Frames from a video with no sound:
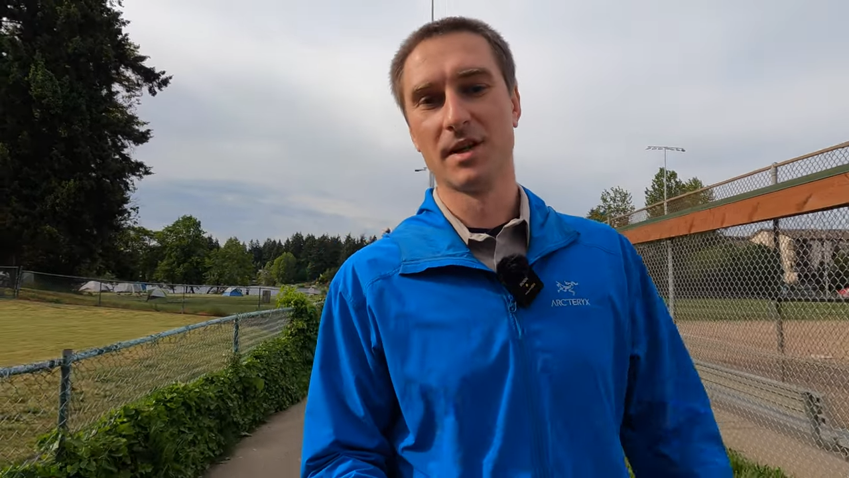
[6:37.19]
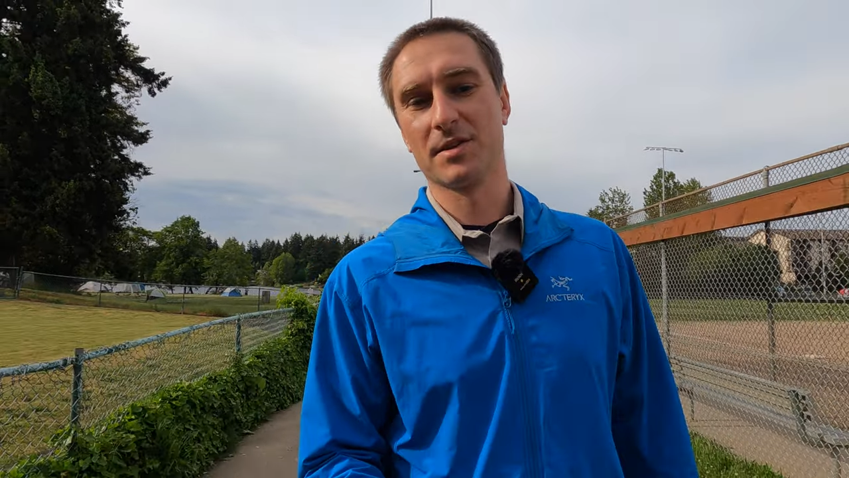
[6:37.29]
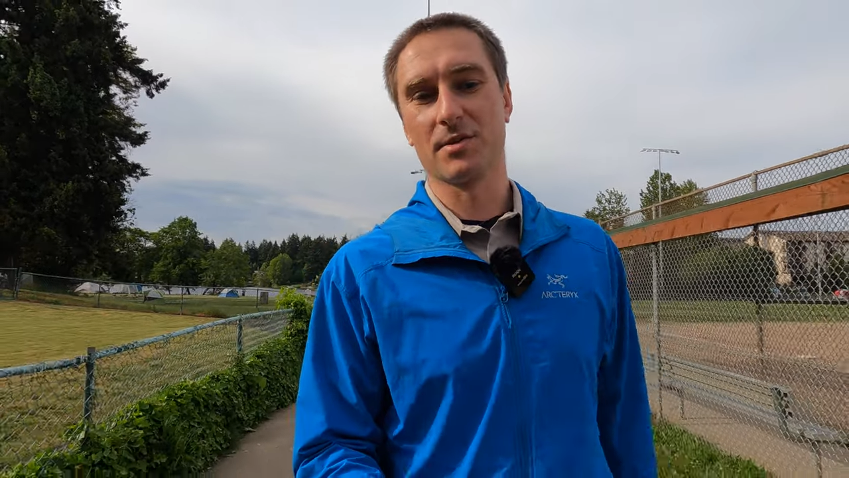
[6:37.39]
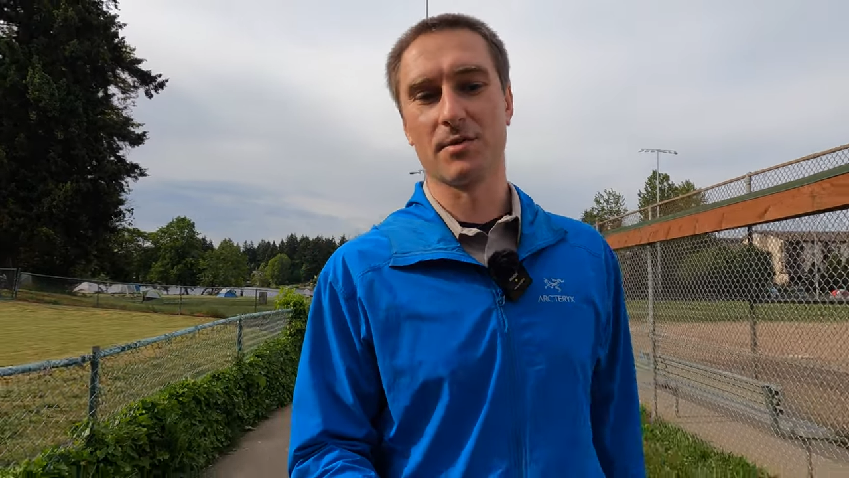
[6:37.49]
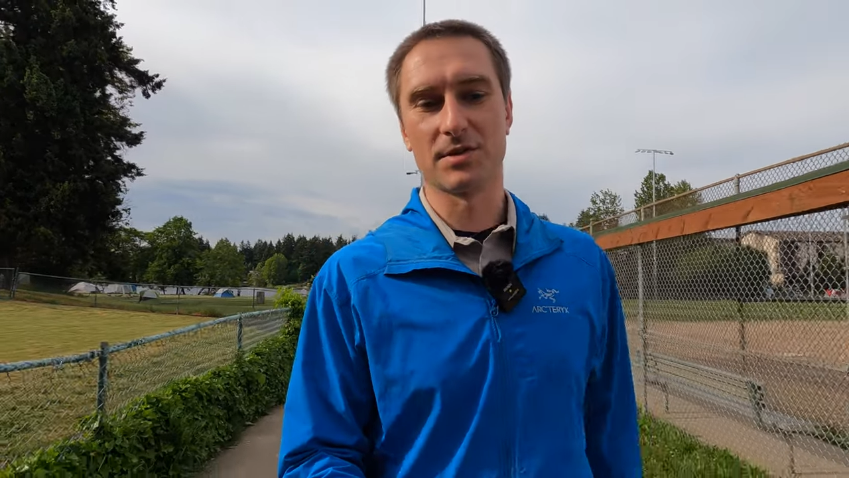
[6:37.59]

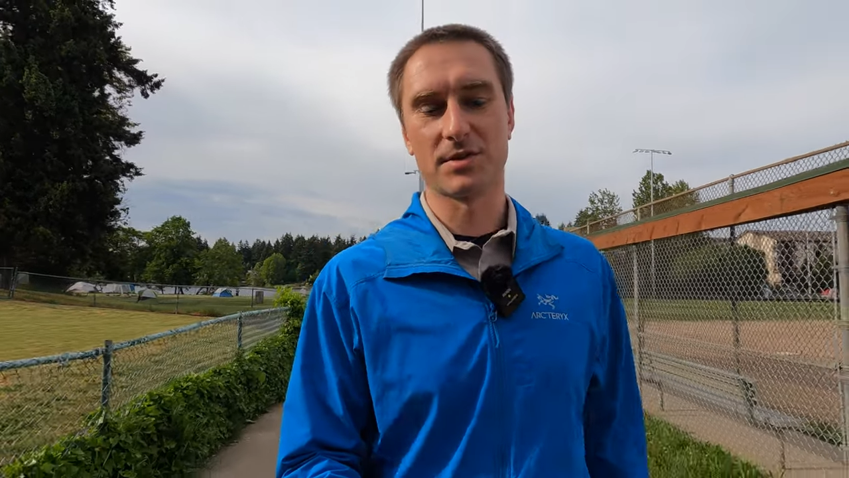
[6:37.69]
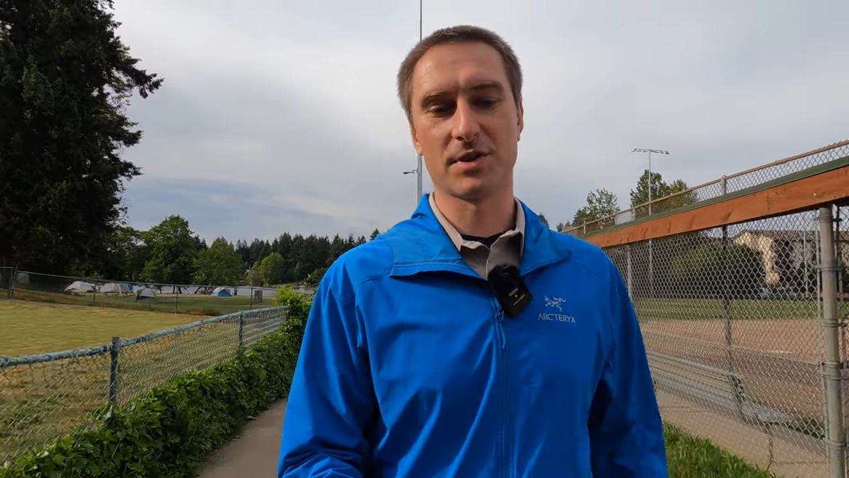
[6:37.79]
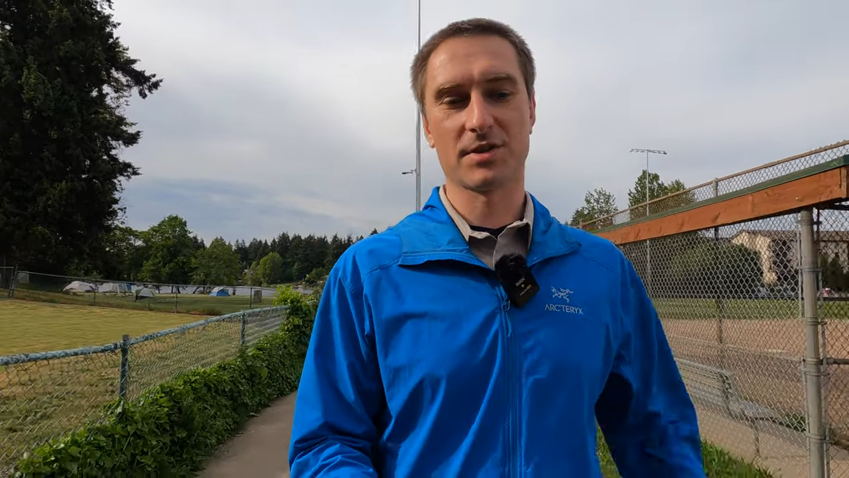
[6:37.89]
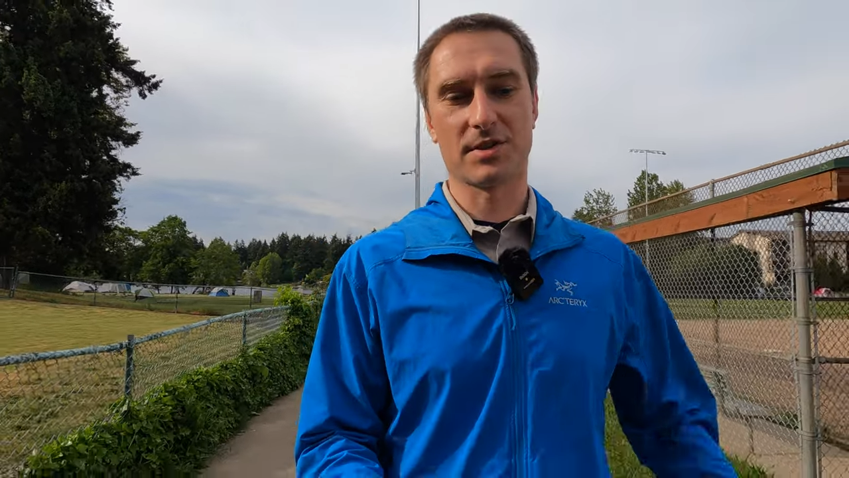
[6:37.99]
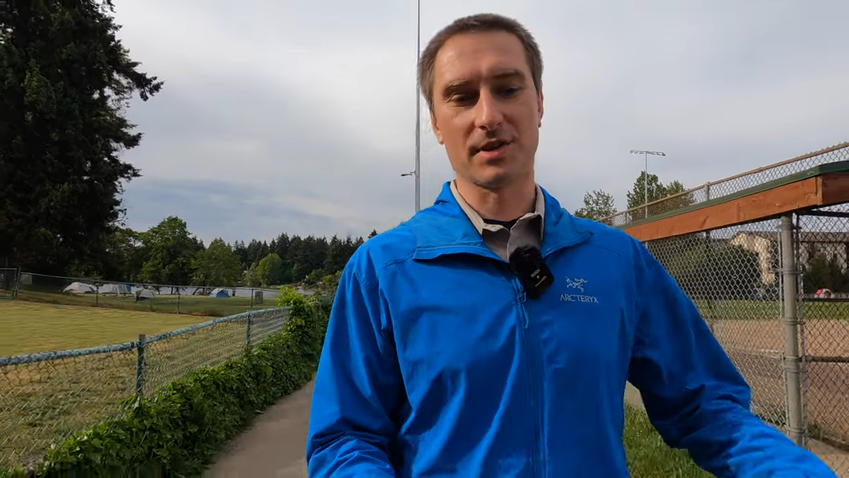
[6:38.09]
So it's
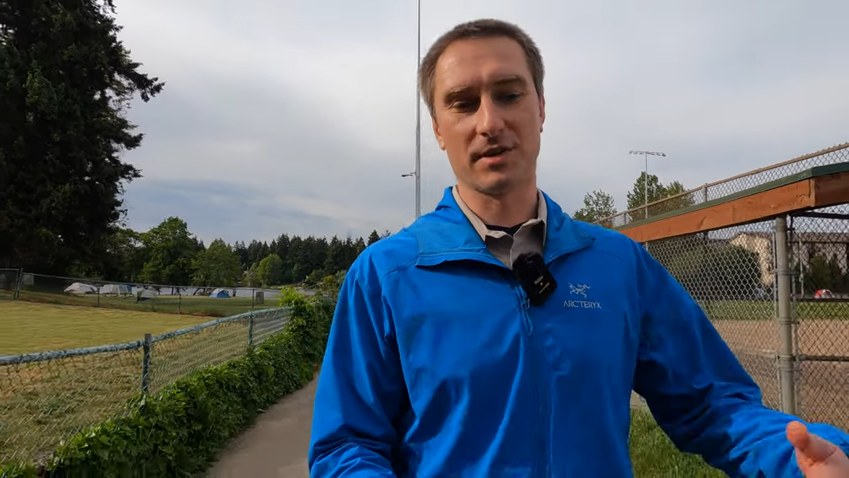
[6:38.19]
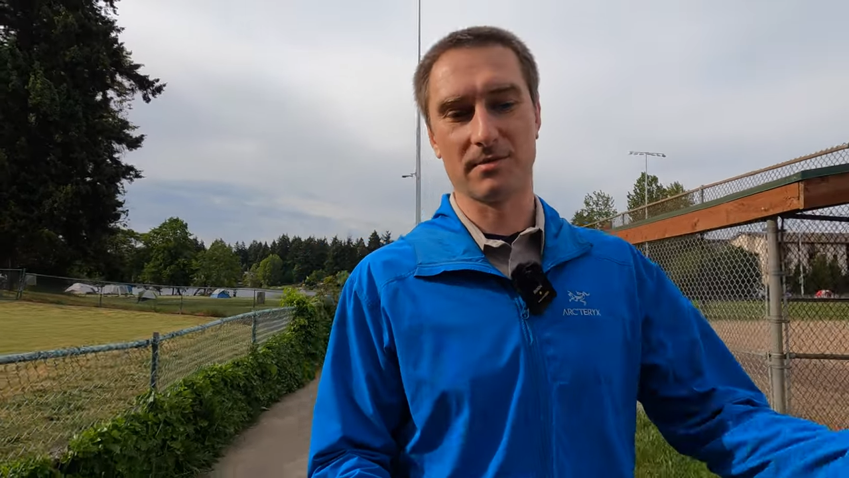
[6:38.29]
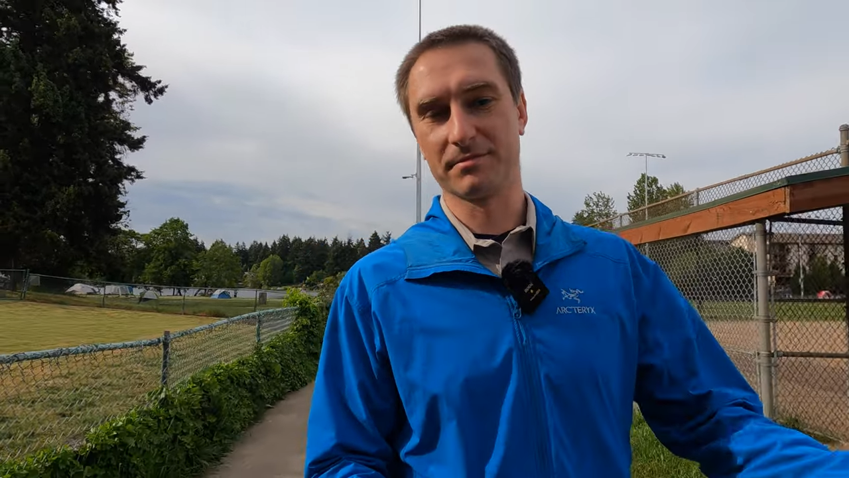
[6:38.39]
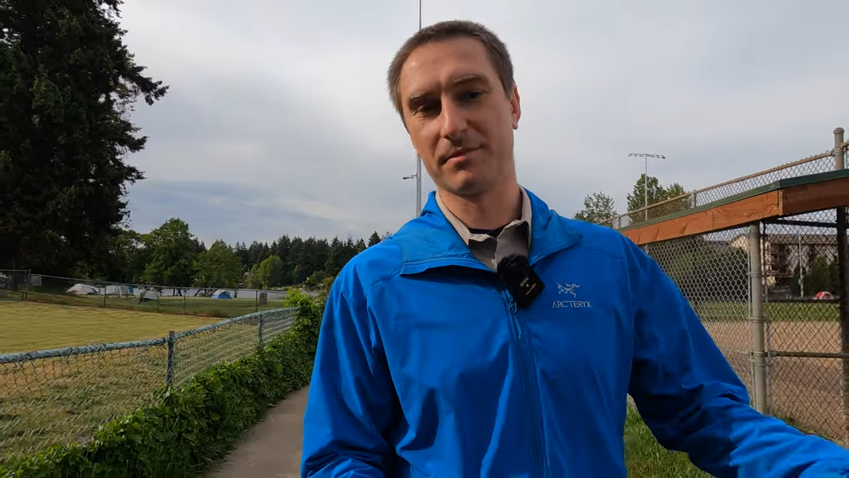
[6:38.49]
just an